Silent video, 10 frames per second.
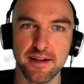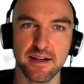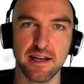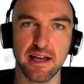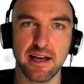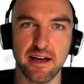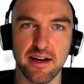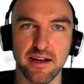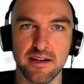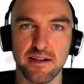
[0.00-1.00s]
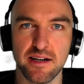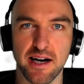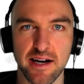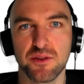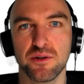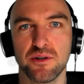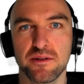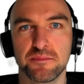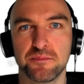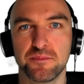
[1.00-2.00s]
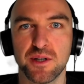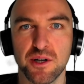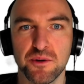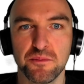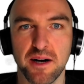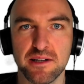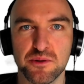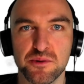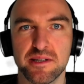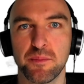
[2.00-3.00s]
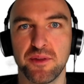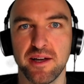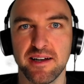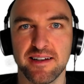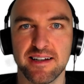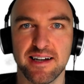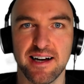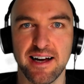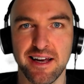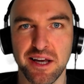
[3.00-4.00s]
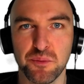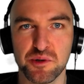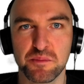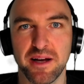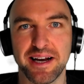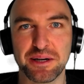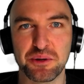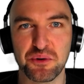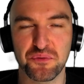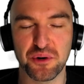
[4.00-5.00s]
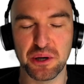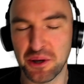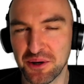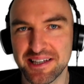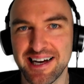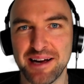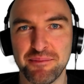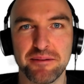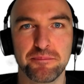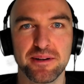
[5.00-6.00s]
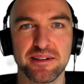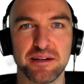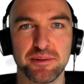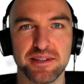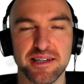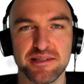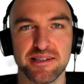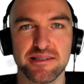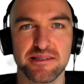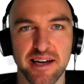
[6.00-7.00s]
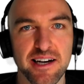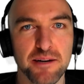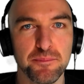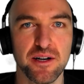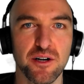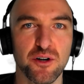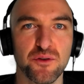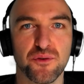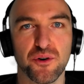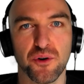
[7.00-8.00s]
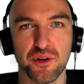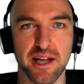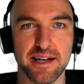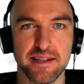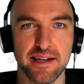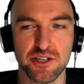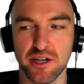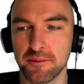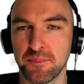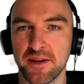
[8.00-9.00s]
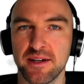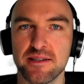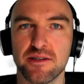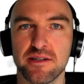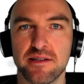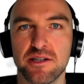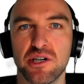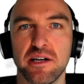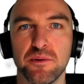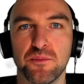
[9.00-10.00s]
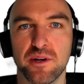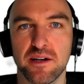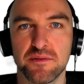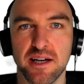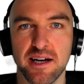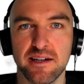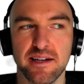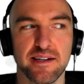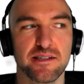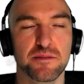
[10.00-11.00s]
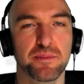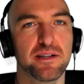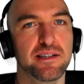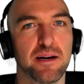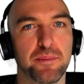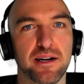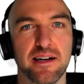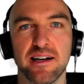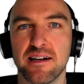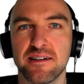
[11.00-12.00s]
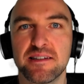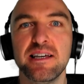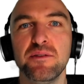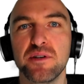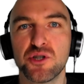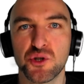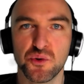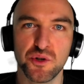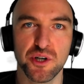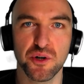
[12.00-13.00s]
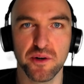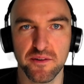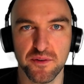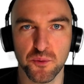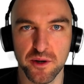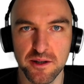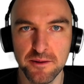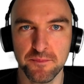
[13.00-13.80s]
And I thought, I'll do something that I was planning to do for a long time and build up a decent setup for online teaching. So essentially, what I've done is build up a little TV studio, if you will,